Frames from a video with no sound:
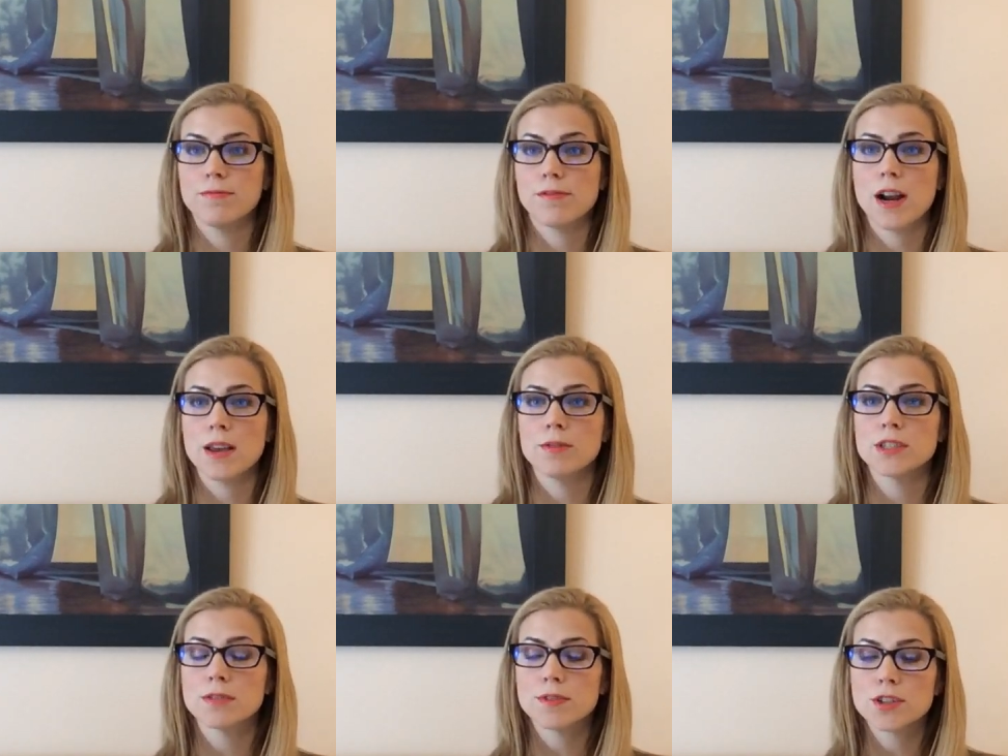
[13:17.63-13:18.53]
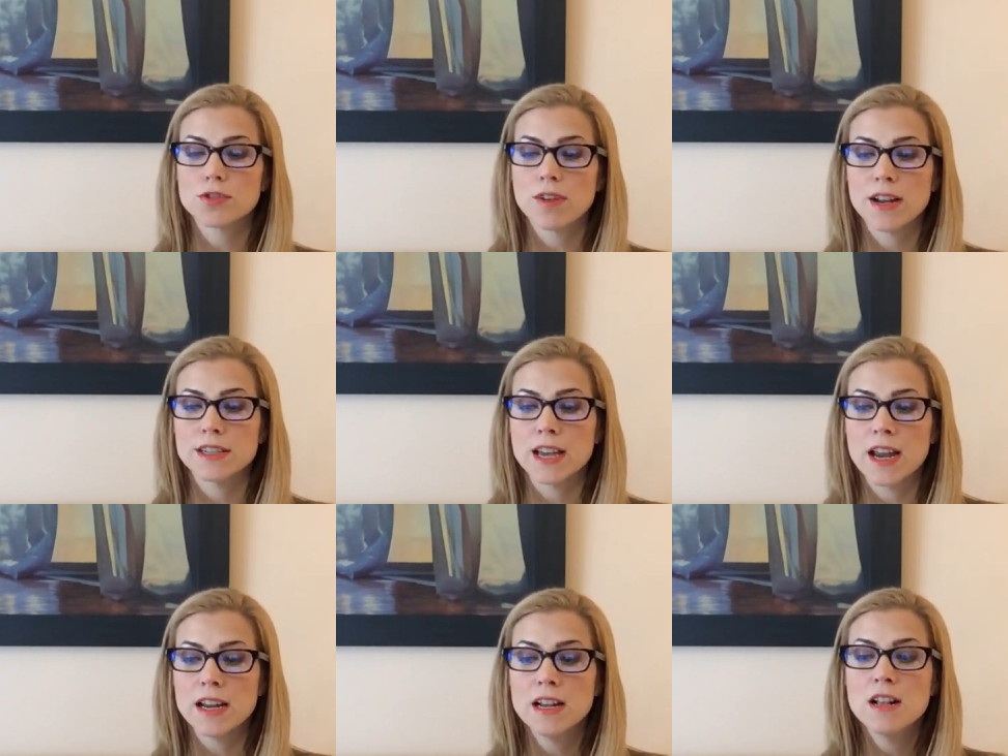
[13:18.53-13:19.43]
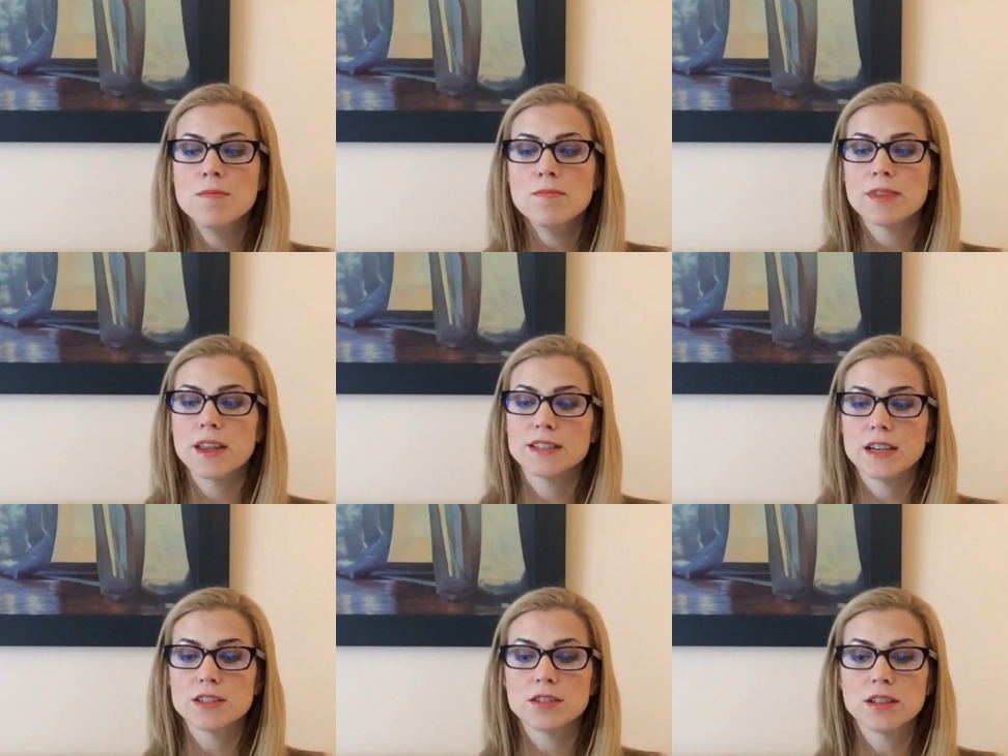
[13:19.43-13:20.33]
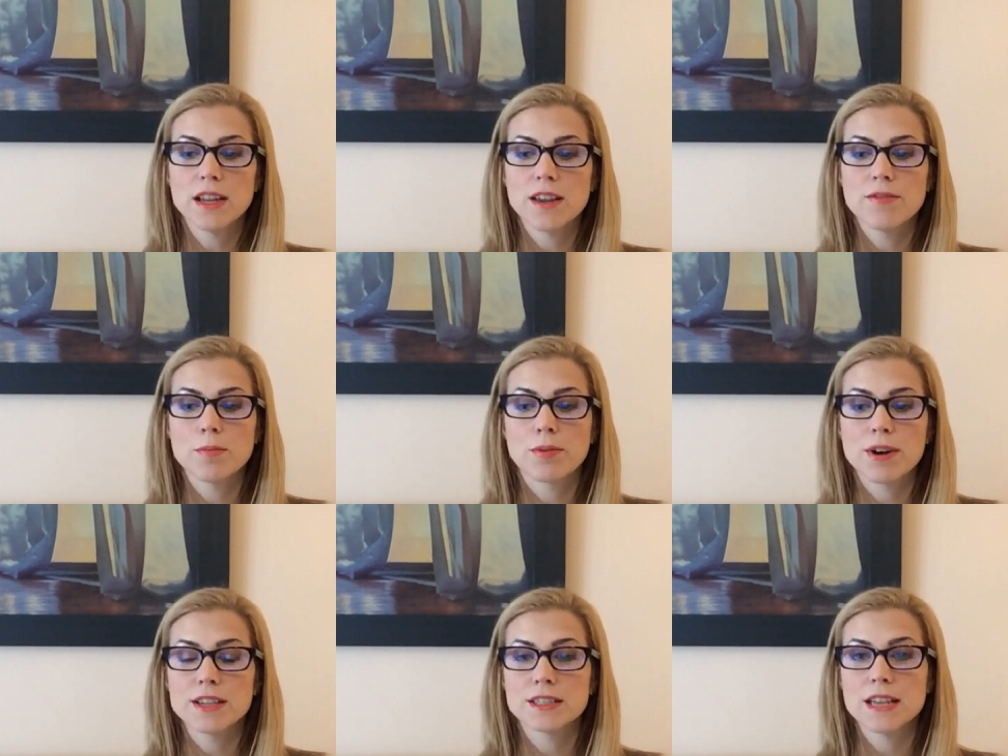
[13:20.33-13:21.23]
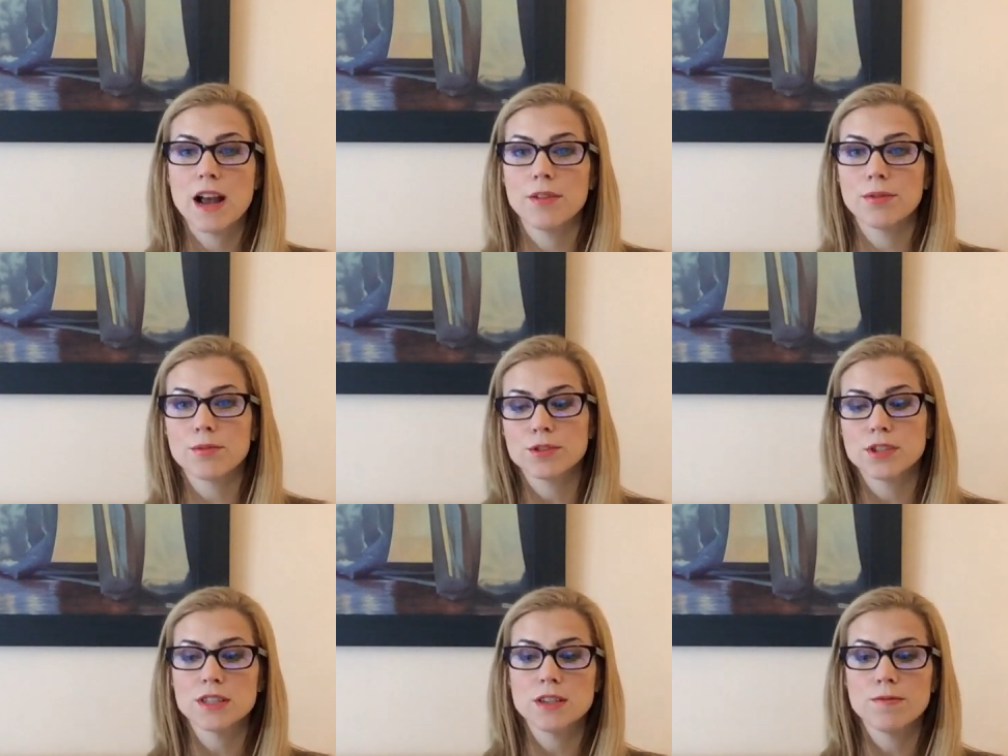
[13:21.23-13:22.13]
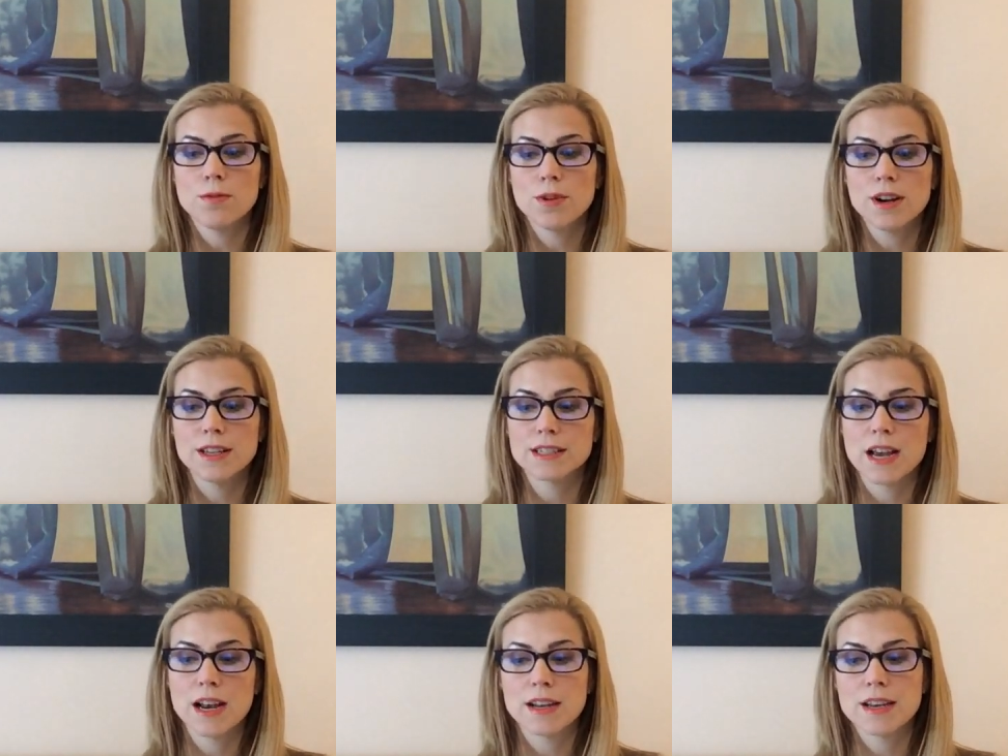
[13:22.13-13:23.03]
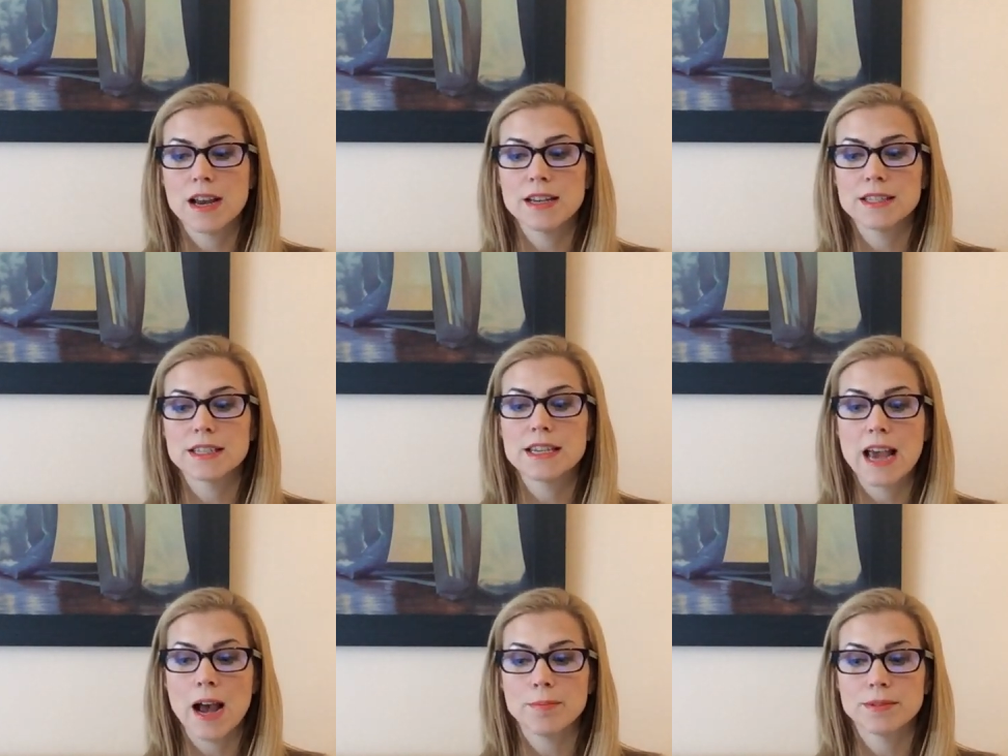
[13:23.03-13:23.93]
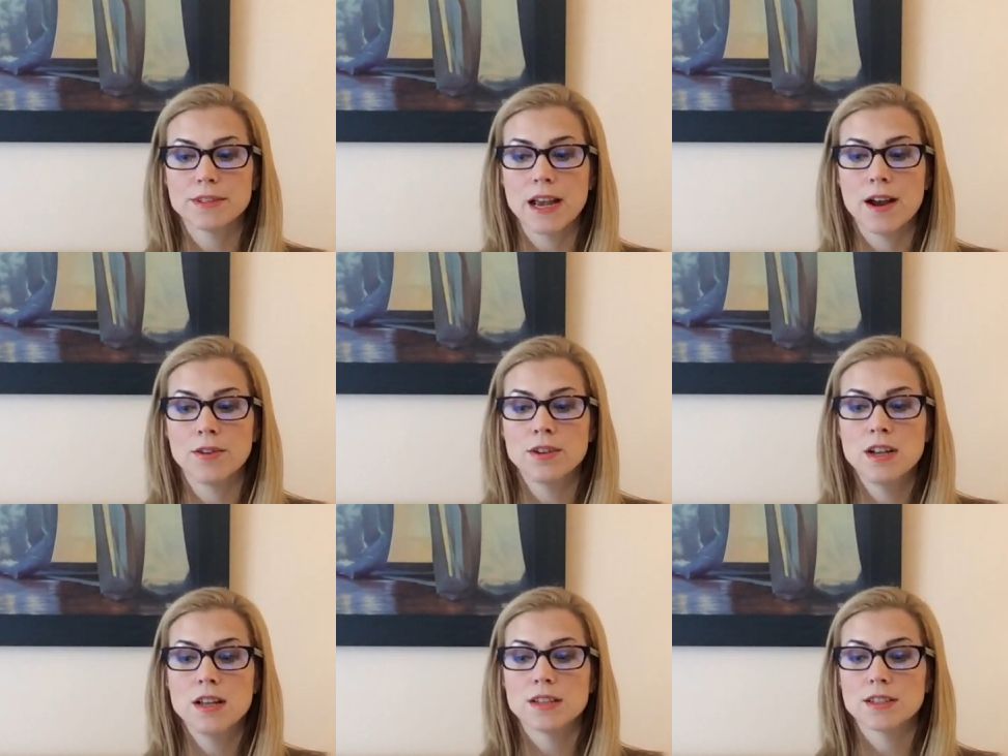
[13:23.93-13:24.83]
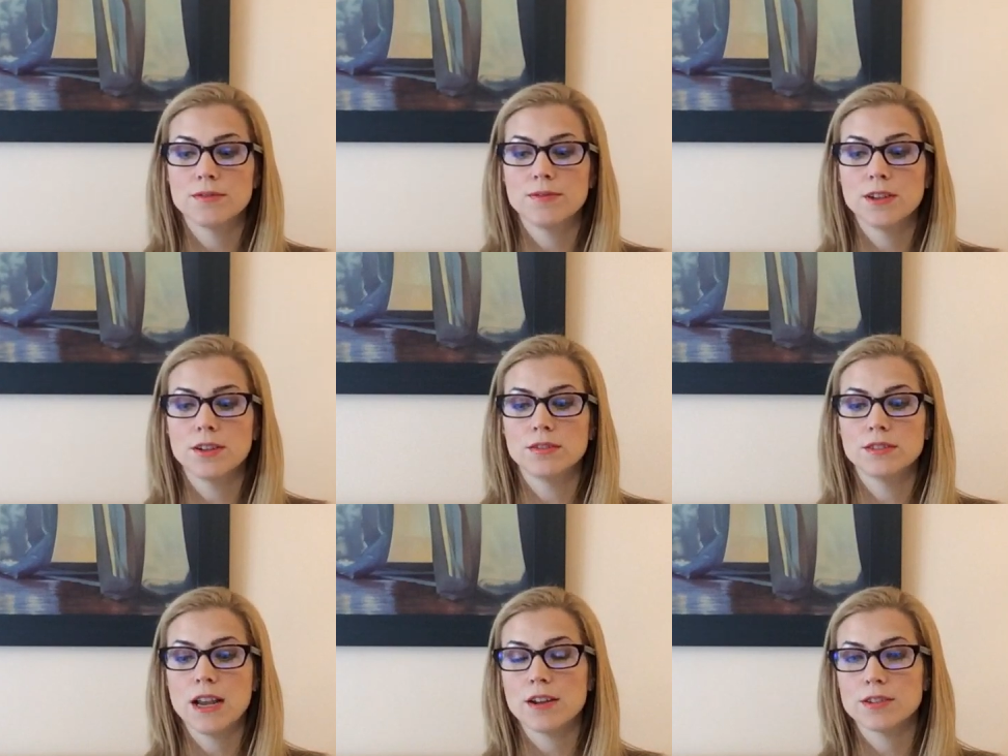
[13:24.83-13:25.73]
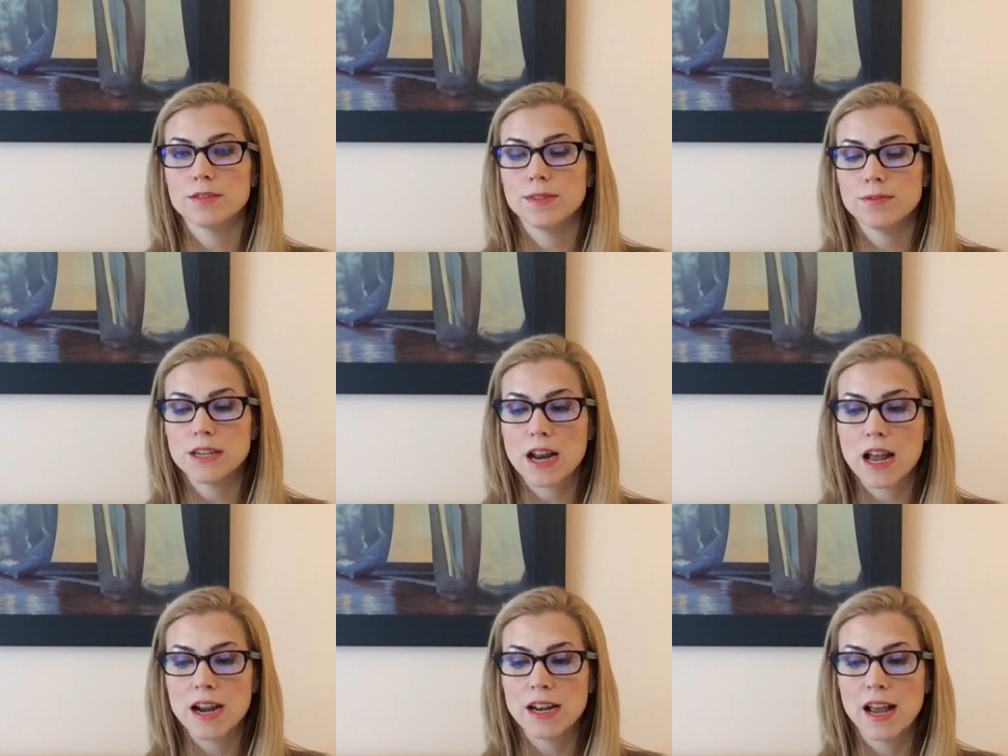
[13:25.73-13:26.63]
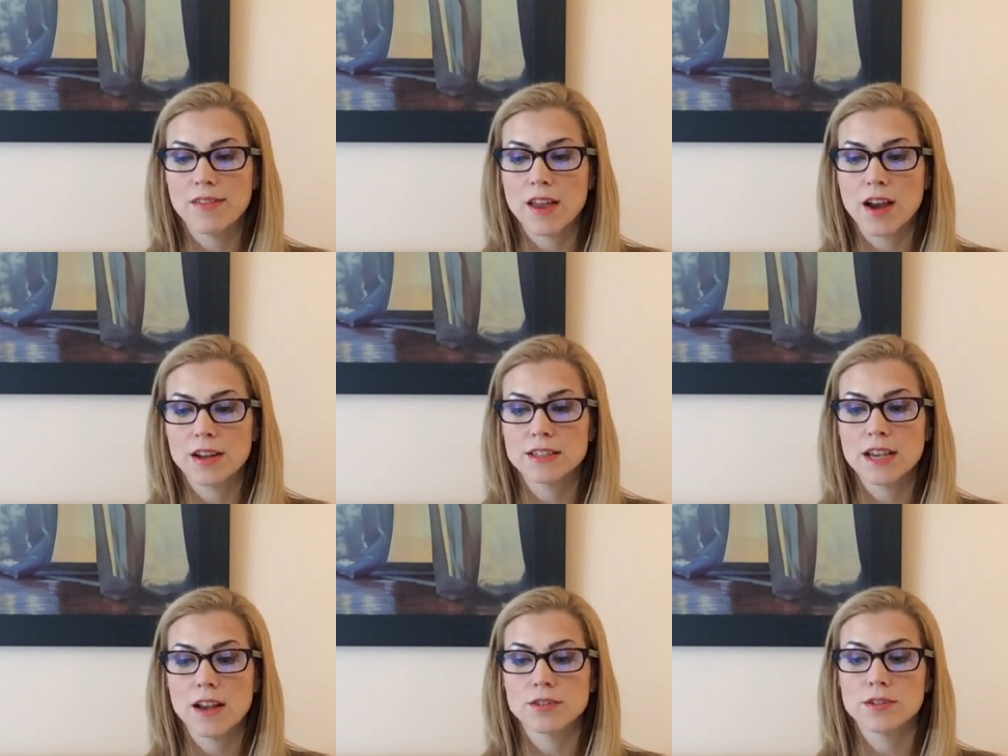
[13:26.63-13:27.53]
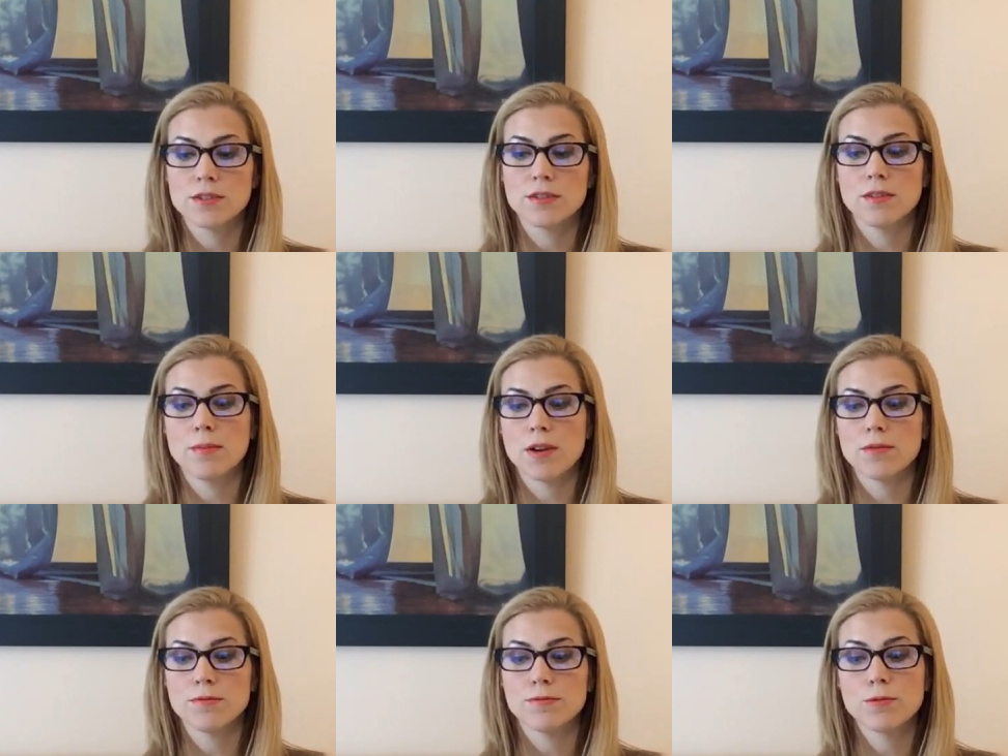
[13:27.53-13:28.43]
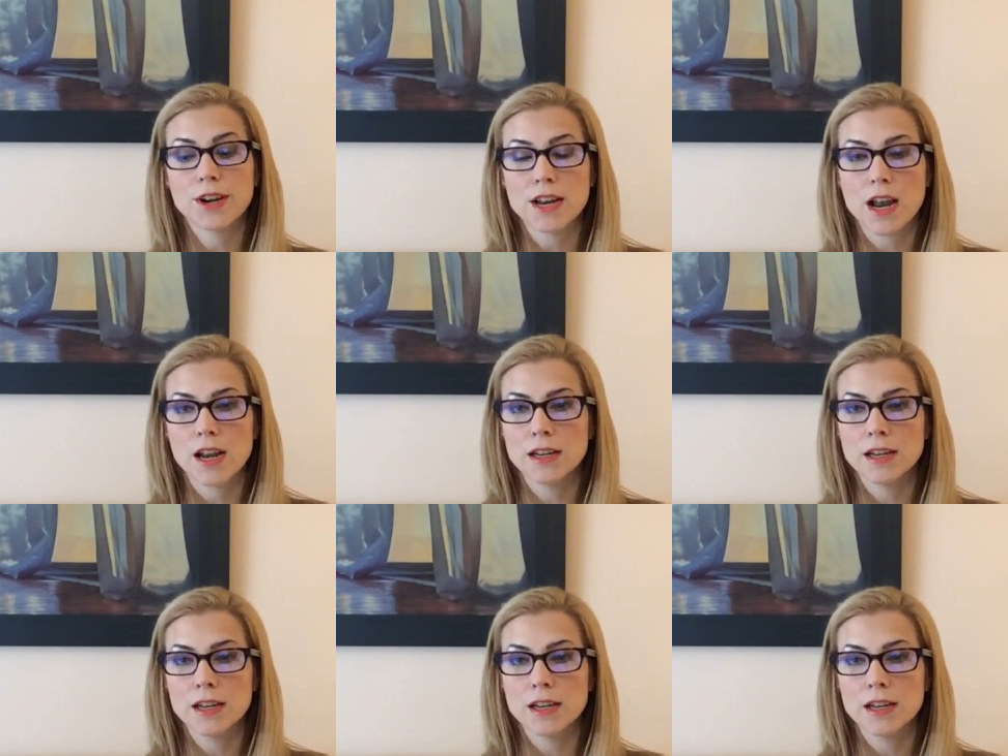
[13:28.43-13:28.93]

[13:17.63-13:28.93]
Friday was the first red day. It does look like if it breaks down through 64, it's got a nice gap down to fill down to 59 and then on down to about 49.